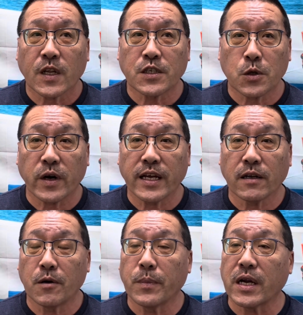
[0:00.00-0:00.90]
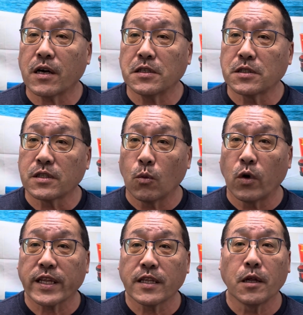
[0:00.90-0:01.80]
trailer, because the
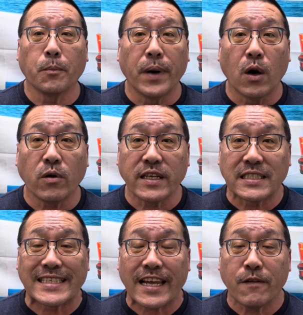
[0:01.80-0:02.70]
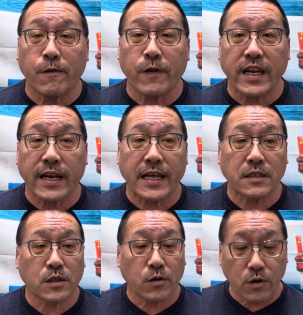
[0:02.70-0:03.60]
width of the boat is 10 feet, and
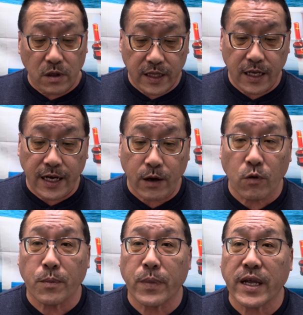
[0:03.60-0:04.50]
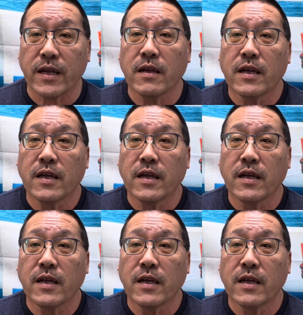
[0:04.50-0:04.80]
so I would be